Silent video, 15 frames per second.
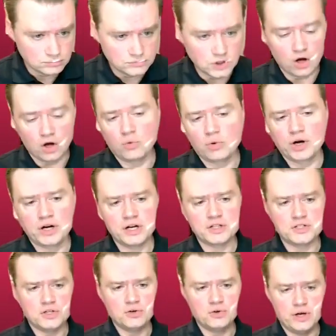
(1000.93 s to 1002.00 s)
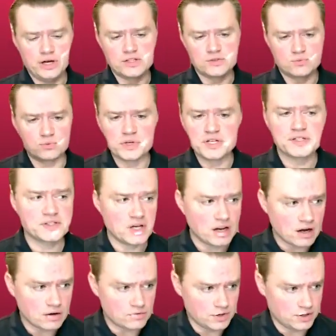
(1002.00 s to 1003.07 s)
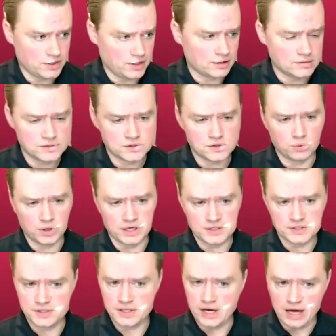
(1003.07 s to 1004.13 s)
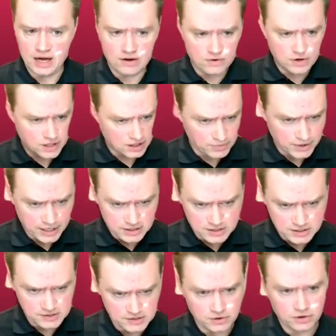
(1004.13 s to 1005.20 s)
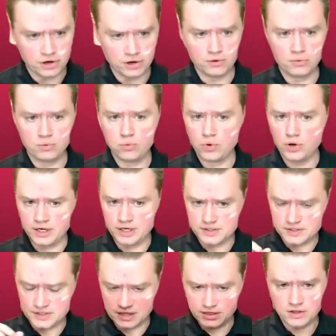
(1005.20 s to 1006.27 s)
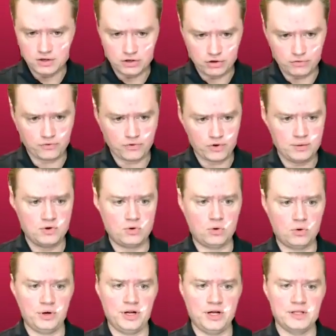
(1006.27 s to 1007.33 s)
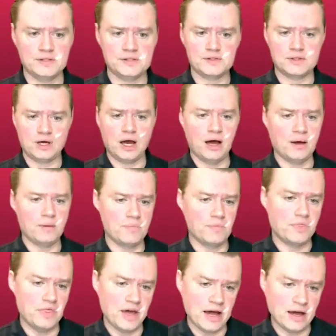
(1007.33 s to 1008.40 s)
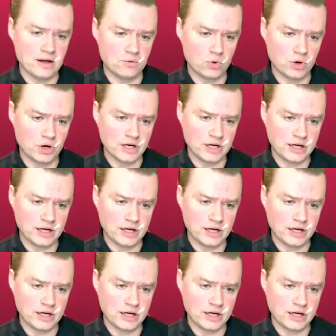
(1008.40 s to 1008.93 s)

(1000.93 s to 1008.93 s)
All we're going to do is reset everything. So we're going to set everything back to 0. We're going to set the new frame coordinates. Then we're going to